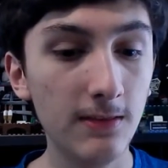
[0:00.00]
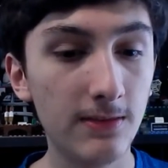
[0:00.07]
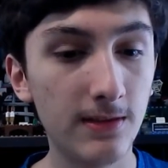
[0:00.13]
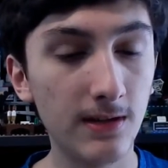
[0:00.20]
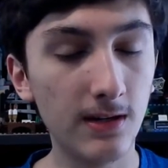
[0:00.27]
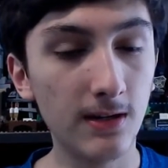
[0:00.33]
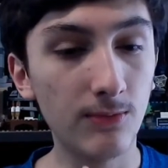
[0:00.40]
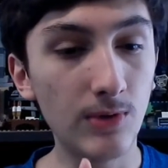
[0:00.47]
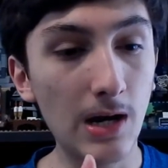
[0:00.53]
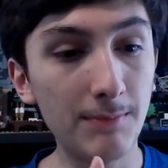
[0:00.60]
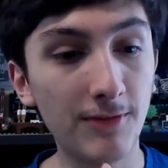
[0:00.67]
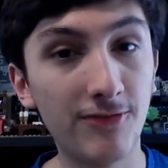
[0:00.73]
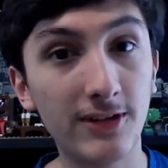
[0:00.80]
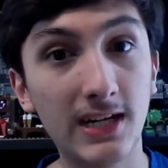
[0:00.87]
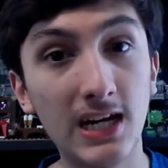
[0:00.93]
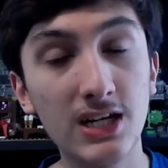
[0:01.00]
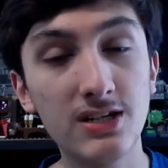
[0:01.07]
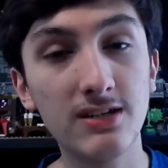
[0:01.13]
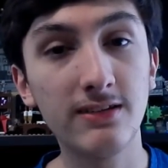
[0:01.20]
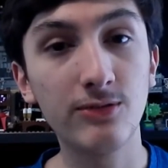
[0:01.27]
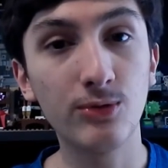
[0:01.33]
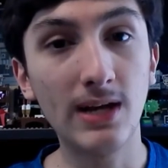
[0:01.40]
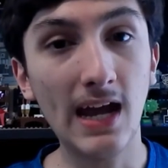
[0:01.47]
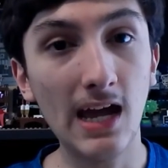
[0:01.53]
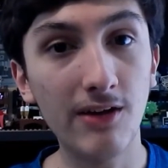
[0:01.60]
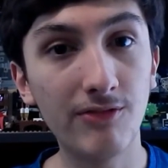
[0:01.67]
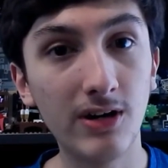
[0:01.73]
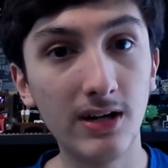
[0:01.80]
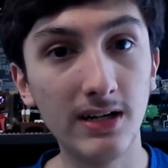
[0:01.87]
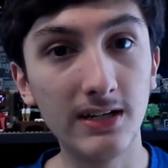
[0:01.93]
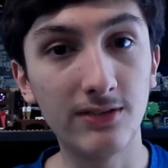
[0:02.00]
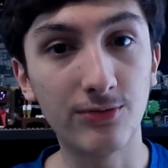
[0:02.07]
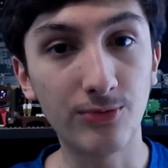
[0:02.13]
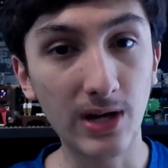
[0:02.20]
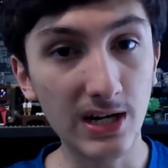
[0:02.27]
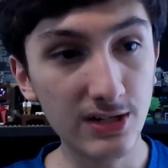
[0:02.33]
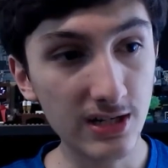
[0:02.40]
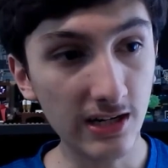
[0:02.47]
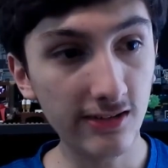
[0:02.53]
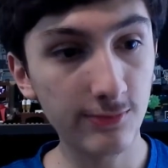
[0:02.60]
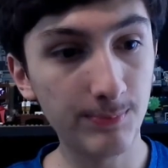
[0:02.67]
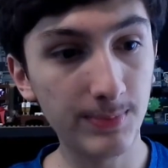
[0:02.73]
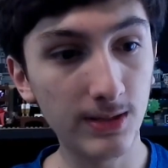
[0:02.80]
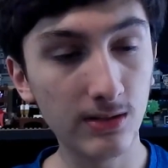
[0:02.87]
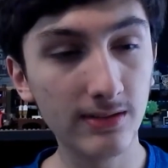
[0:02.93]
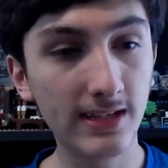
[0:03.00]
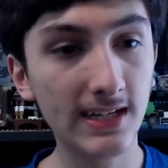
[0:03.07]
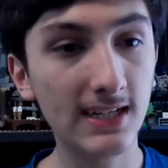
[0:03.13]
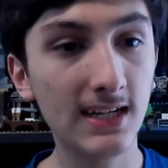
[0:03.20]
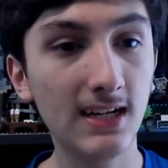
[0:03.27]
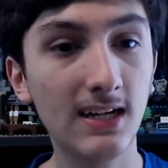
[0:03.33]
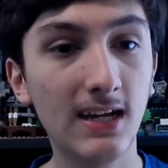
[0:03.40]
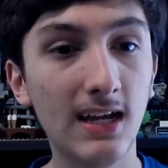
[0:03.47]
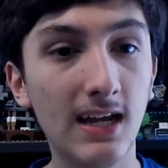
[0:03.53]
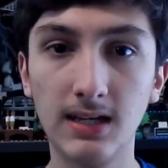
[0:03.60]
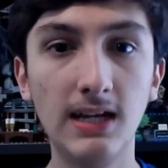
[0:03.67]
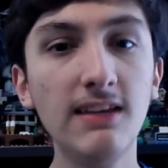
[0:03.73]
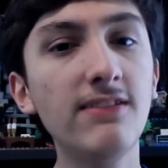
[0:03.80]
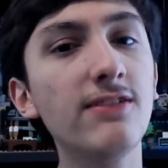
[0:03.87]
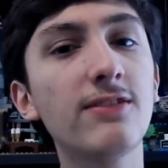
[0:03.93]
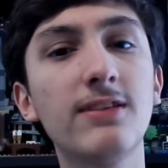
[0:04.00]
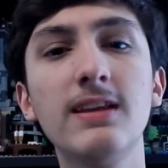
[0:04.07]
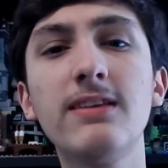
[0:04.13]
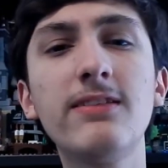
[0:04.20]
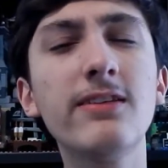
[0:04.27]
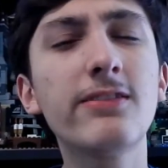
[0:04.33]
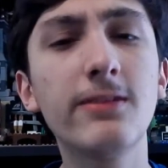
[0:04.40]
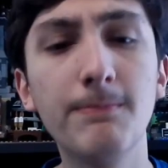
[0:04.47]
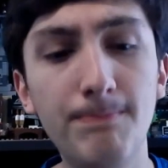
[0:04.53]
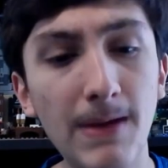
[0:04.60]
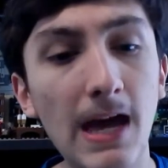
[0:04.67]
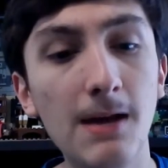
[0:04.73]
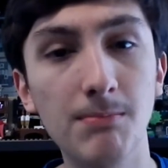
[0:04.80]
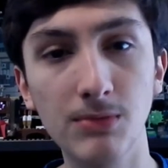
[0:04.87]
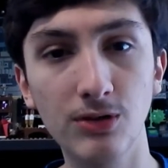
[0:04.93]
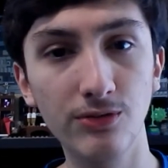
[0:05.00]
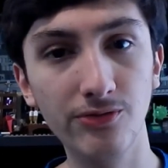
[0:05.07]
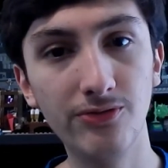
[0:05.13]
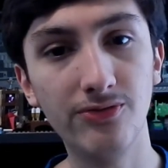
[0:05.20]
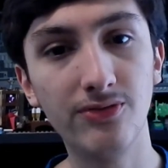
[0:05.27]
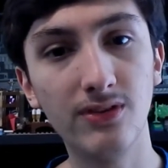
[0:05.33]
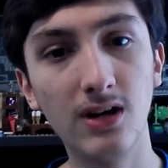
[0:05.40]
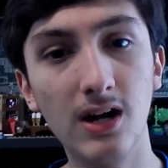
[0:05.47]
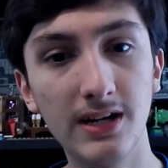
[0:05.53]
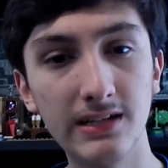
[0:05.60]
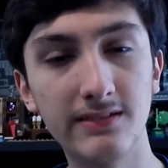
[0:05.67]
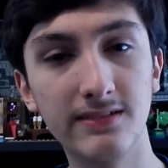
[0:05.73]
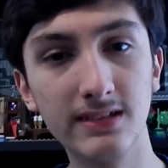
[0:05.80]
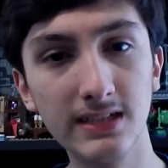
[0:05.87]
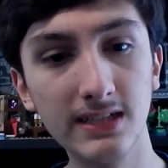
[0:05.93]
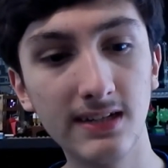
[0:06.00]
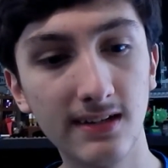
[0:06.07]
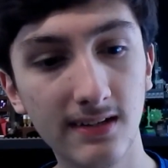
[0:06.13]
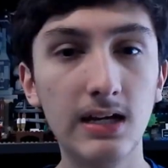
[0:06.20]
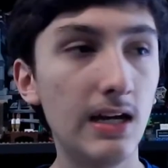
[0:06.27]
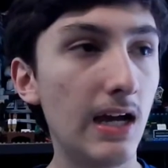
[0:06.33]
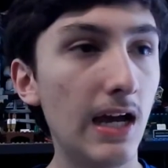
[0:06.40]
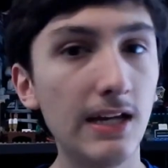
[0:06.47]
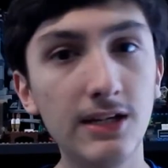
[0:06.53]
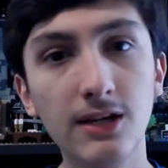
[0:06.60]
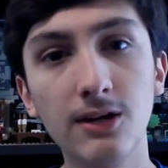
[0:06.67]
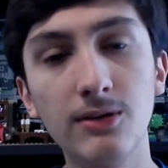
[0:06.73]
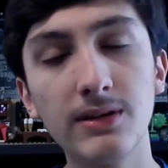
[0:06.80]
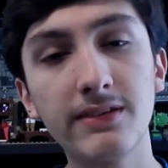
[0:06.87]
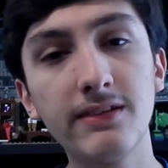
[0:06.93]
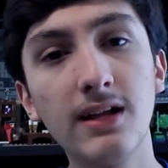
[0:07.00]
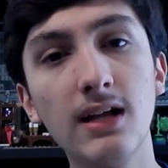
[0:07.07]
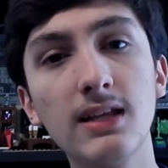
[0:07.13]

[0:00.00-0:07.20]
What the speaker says: the ramifications it would have on its franchise building. It's just a bad move, honestly. And you know, it's not